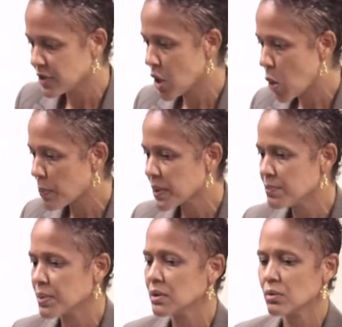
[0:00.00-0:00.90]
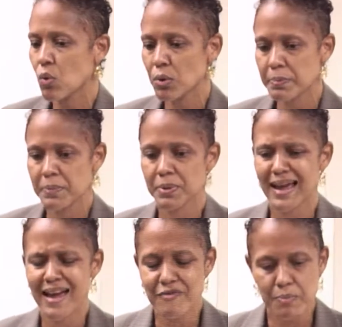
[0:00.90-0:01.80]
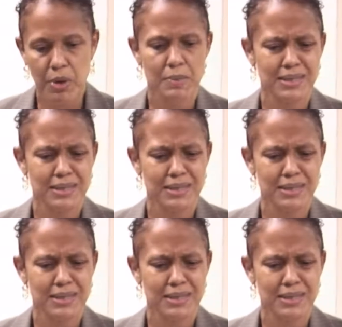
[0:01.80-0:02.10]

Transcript: young people, old people, everybody, but